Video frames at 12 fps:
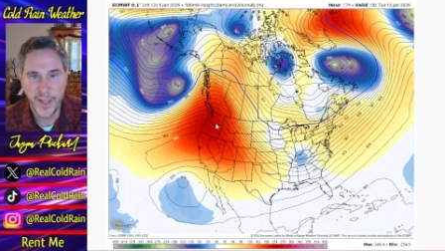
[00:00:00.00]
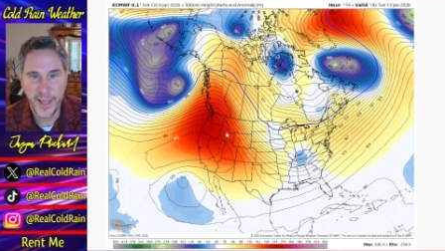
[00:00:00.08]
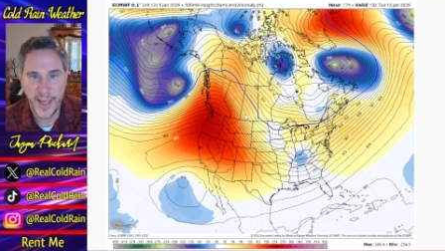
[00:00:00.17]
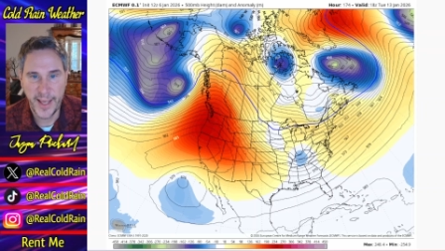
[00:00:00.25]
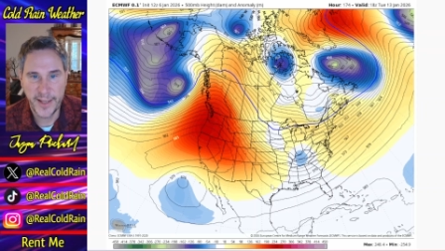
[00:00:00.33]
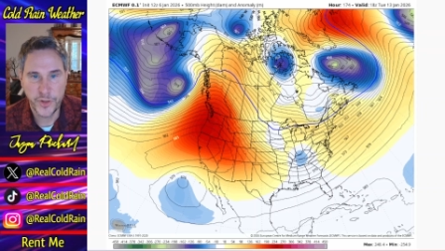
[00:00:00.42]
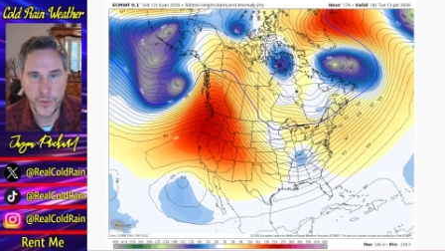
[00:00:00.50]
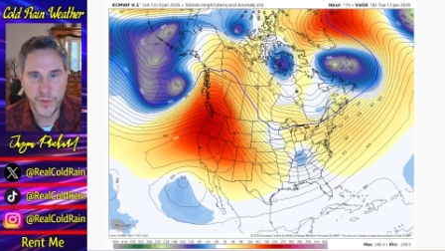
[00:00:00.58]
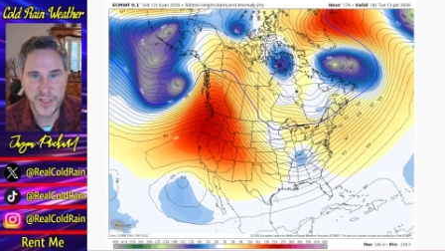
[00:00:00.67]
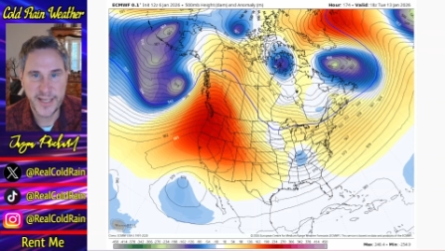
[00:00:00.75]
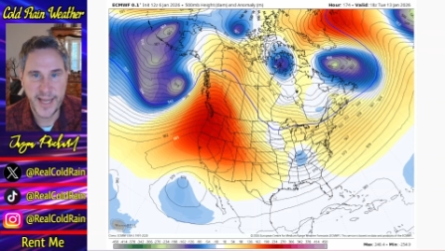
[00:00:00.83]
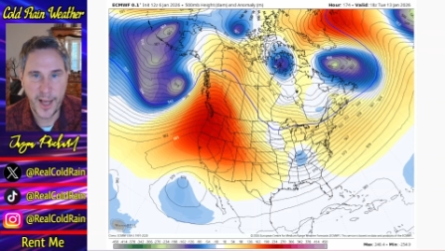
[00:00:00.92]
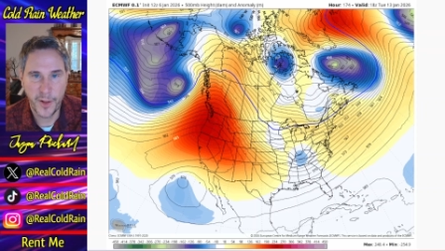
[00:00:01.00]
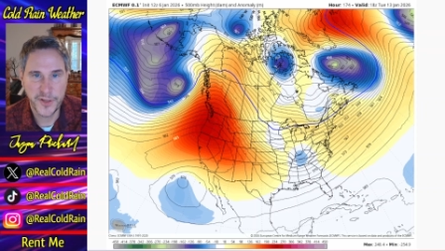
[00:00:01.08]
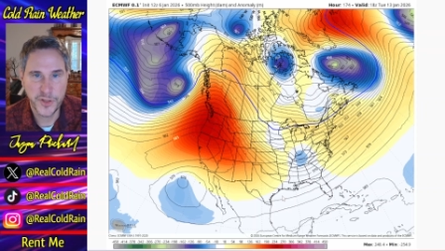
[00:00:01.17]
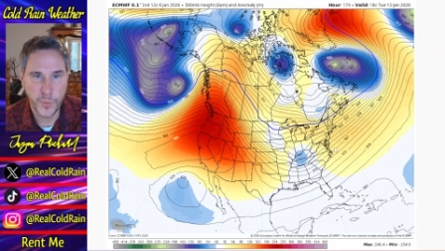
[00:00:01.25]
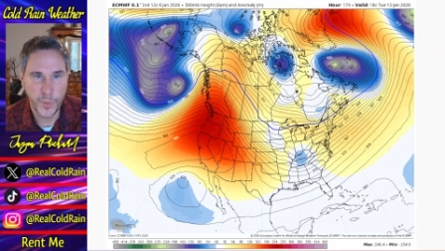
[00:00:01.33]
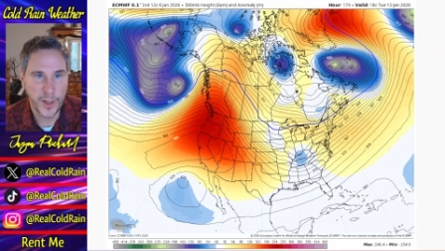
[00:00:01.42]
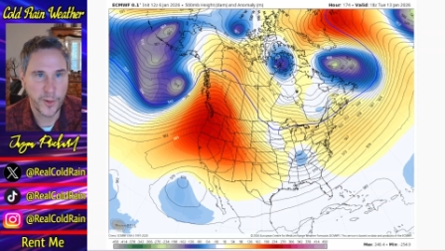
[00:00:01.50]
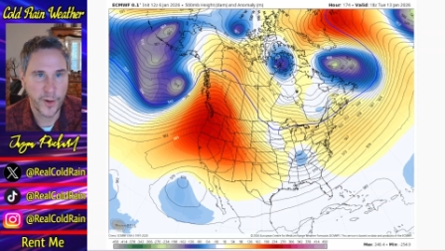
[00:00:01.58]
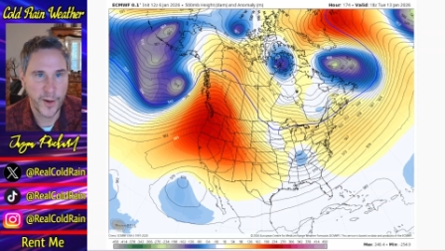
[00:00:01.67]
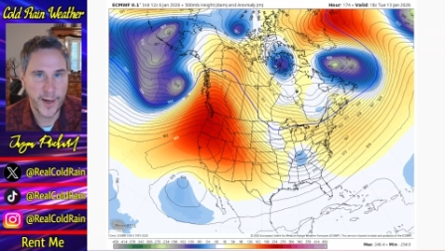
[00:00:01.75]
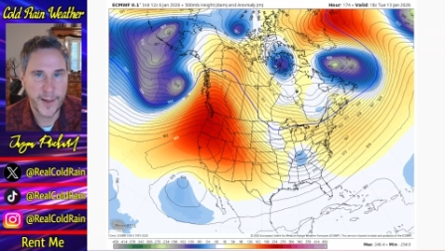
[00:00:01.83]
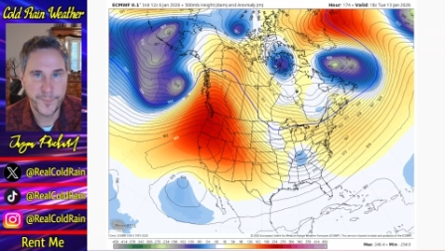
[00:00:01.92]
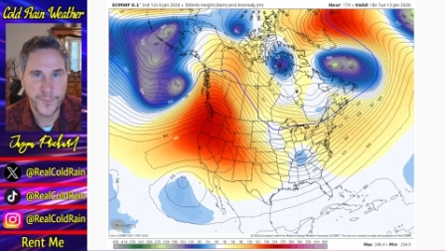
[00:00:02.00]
and to the south as well. All right.